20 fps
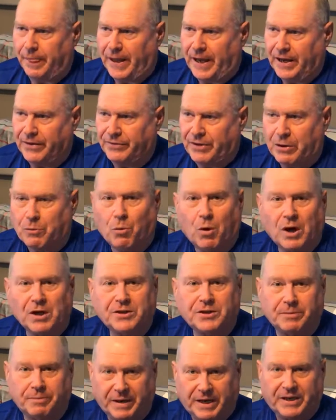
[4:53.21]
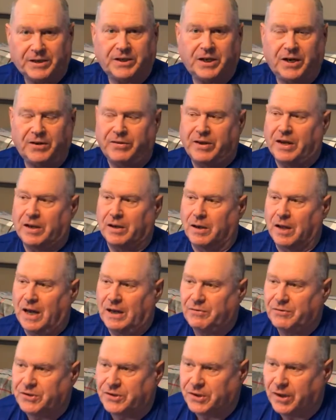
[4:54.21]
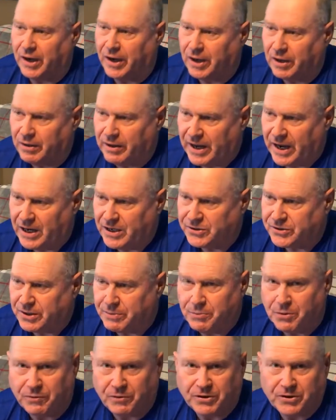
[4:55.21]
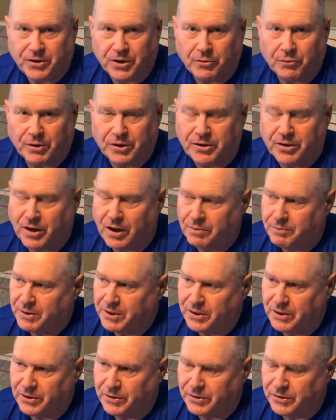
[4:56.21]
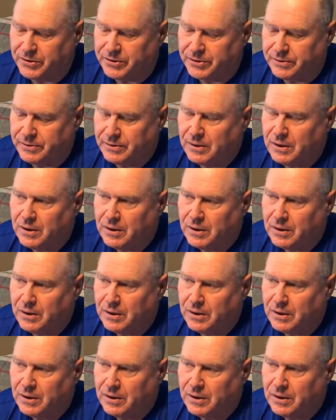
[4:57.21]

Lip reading: and they want to maintain that lifestyle as they move into their retirement years.